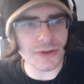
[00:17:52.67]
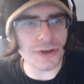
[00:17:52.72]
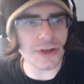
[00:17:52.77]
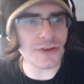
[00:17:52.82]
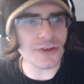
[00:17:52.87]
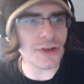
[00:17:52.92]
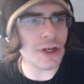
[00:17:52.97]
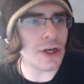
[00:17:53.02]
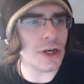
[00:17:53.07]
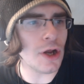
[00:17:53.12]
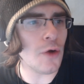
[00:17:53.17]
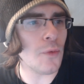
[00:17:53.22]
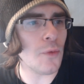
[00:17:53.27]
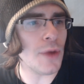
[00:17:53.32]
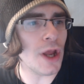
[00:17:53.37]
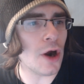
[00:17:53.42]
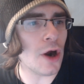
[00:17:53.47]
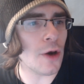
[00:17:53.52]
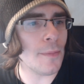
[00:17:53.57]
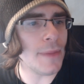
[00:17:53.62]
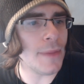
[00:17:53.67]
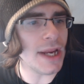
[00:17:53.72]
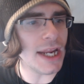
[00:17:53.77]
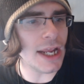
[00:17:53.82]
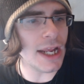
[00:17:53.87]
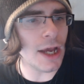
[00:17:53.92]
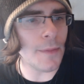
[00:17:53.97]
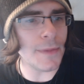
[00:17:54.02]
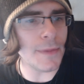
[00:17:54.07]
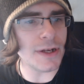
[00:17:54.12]
just so you know, we are
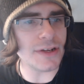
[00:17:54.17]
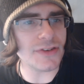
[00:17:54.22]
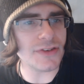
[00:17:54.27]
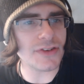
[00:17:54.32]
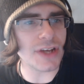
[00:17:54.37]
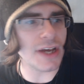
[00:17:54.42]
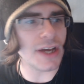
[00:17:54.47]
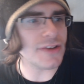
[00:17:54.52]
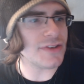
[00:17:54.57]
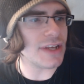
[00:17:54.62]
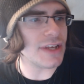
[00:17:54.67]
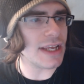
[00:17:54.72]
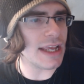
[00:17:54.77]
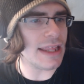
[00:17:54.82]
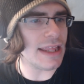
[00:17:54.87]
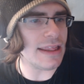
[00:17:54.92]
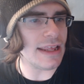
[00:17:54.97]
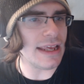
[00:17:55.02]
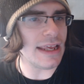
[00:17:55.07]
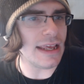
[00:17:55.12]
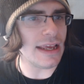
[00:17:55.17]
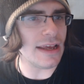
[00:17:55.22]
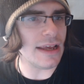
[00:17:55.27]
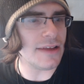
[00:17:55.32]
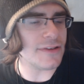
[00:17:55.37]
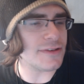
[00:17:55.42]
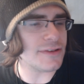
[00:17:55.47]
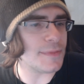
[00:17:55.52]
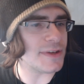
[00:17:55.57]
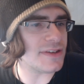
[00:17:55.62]
meeting up and discussing the
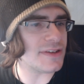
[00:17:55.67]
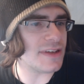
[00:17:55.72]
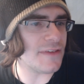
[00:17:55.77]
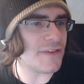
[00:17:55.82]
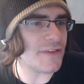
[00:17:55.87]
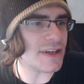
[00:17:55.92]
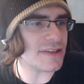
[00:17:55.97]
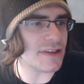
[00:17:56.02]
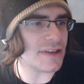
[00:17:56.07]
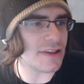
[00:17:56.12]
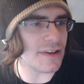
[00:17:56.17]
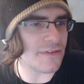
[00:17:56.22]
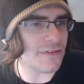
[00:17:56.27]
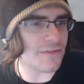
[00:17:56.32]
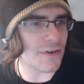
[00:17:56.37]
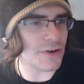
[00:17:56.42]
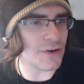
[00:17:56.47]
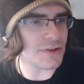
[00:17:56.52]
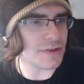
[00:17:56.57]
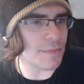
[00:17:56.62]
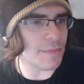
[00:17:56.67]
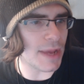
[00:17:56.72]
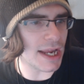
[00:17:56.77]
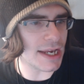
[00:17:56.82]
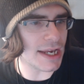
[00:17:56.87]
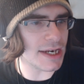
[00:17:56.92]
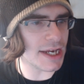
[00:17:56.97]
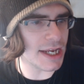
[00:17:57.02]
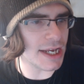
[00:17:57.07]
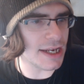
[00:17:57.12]
specifics of the first
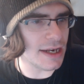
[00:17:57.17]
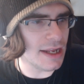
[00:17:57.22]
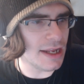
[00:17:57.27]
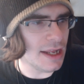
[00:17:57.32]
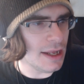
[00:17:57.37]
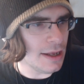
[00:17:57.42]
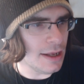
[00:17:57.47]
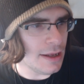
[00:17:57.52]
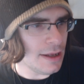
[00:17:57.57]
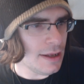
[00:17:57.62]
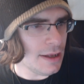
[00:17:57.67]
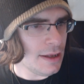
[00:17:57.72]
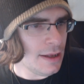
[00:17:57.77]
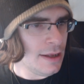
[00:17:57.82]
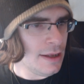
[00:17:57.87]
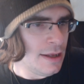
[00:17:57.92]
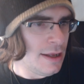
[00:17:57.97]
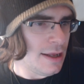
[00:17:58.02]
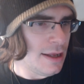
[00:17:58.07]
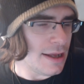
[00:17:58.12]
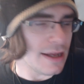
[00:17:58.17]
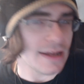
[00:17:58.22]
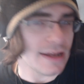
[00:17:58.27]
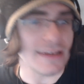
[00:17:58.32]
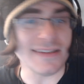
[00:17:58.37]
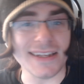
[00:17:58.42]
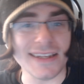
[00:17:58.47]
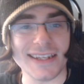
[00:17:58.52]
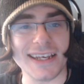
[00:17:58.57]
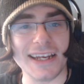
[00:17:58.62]
Mega Night,
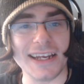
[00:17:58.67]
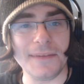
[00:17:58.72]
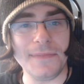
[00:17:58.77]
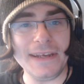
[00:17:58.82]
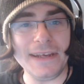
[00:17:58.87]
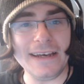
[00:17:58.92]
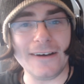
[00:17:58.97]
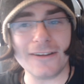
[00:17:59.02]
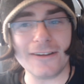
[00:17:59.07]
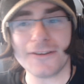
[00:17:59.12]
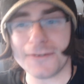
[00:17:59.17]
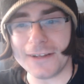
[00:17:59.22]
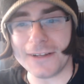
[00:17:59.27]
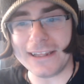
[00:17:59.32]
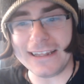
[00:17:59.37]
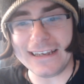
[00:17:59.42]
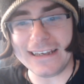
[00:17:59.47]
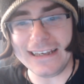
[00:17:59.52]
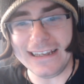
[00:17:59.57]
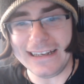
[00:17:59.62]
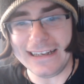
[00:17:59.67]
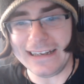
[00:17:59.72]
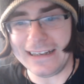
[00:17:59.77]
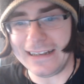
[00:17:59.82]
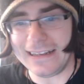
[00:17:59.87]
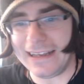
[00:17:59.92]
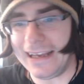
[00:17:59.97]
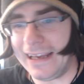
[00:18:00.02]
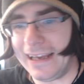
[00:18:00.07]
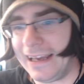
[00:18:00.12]
because it's going to be ultra lit,
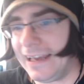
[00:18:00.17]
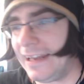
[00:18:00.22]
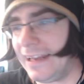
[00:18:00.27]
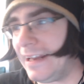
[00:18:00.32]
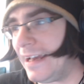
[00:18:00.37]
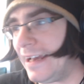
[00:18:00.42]
and